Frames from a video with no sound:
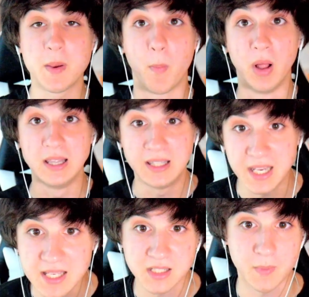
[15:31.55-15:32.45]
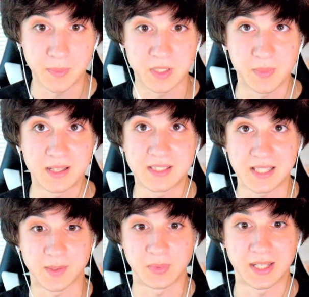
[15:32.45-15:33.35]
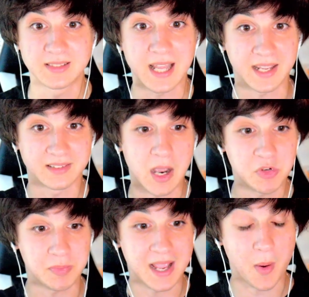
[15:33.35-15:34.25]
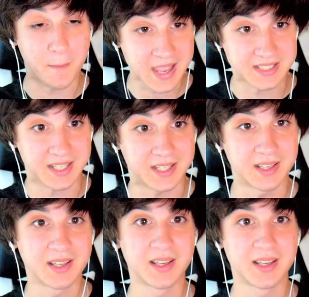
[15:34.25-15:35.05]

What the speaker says: please come up to me and say something. Like, that would be amazing.